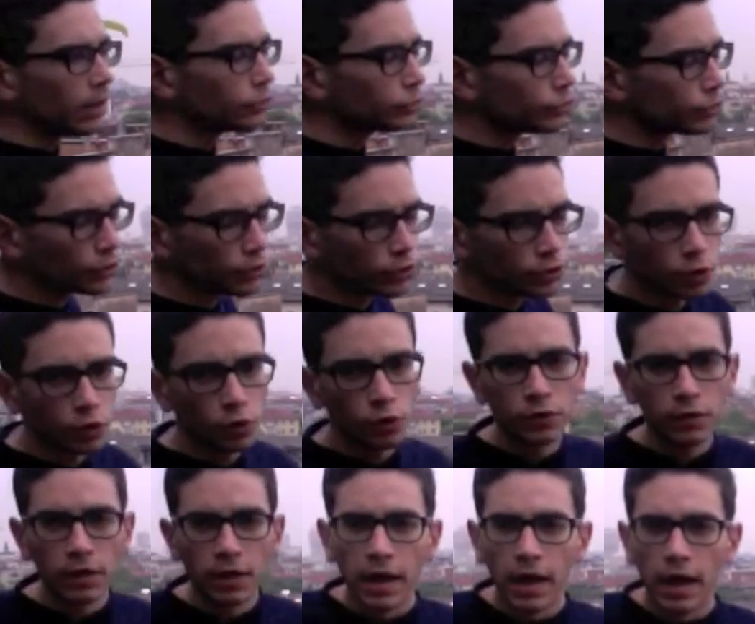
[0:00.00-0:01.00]
to conclude,
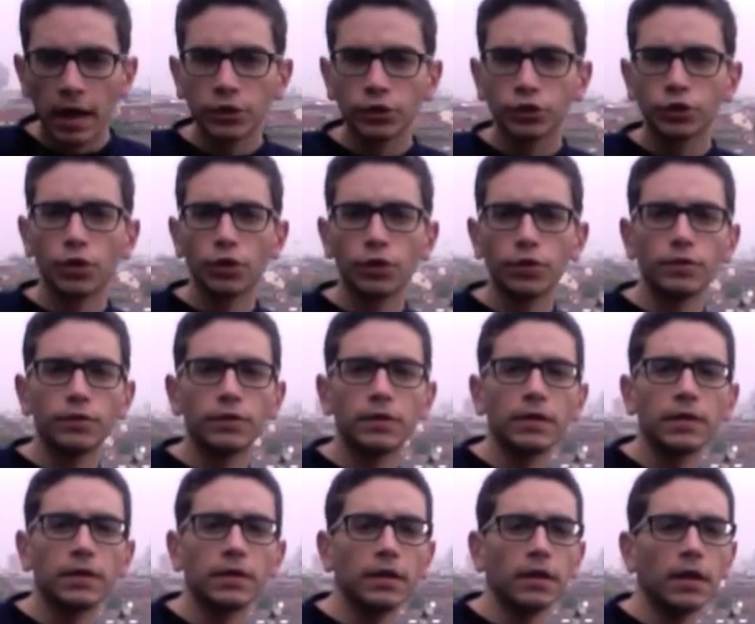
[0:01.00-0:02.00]
I'll show you
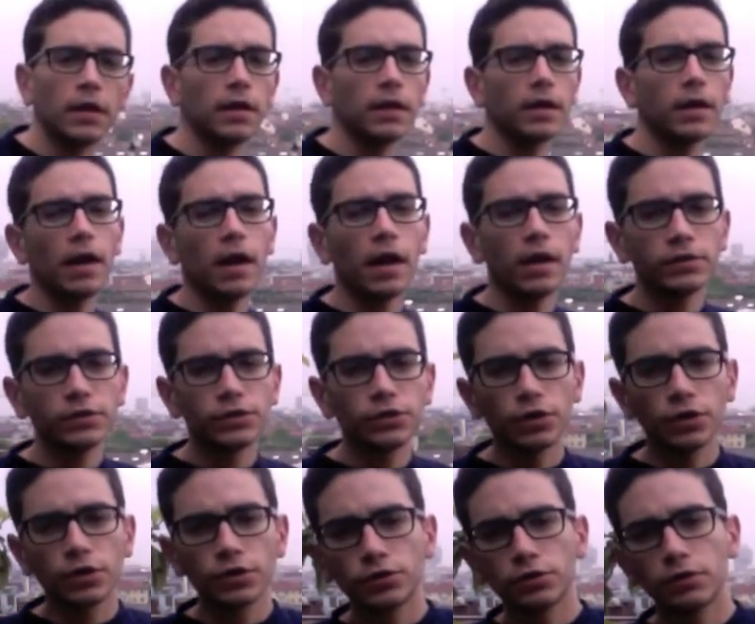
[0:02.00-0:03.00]
the
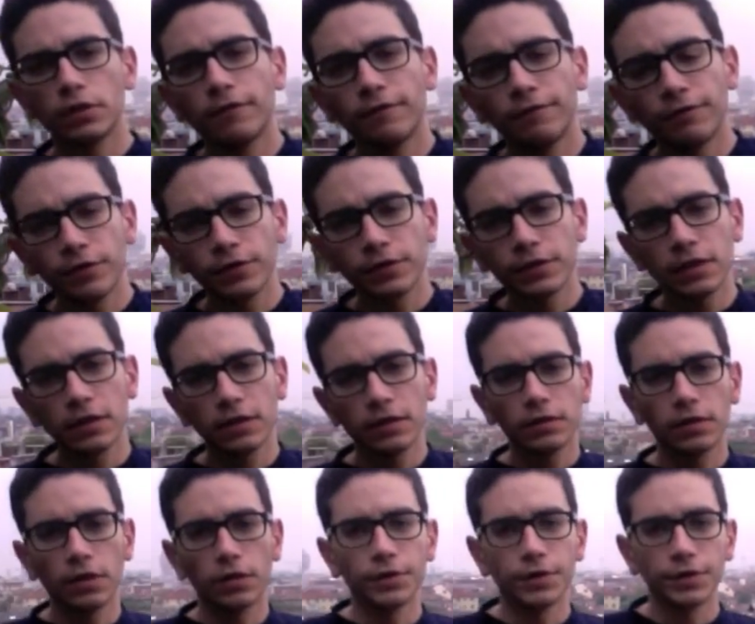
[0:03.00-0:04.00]
answer to the first
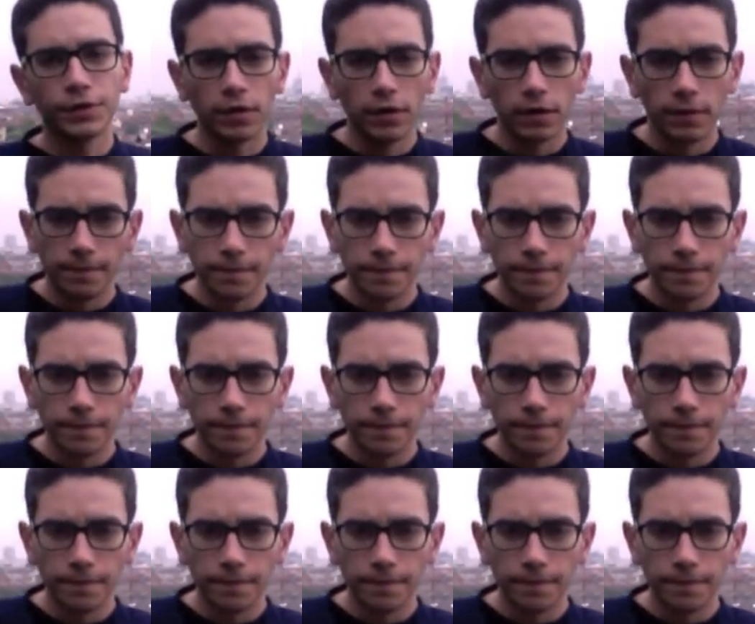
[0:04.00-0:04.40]
little riddle.